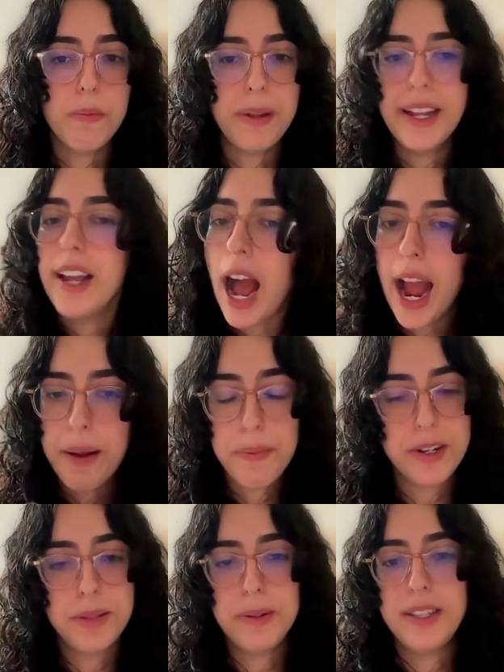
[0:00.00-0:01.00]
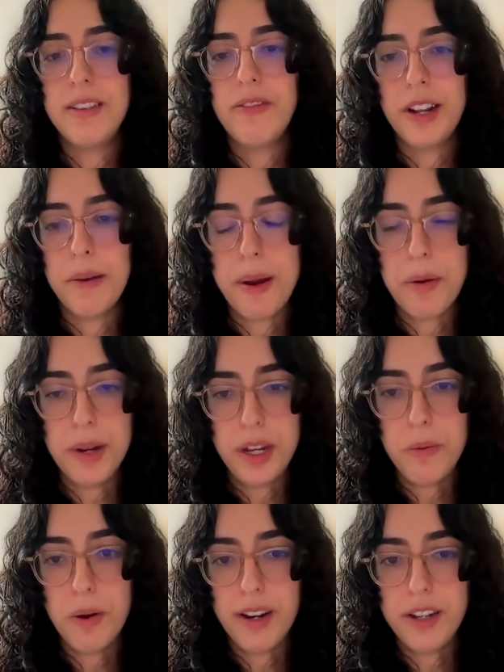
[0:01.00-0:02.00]
You're being hyper specific about
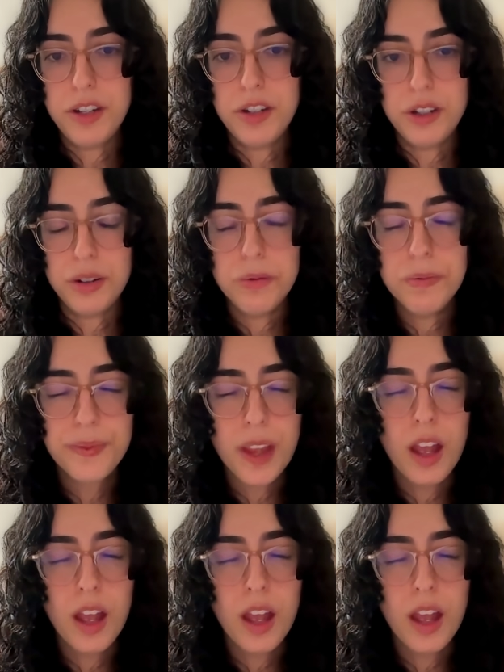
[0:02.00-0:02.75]
what you want it to do.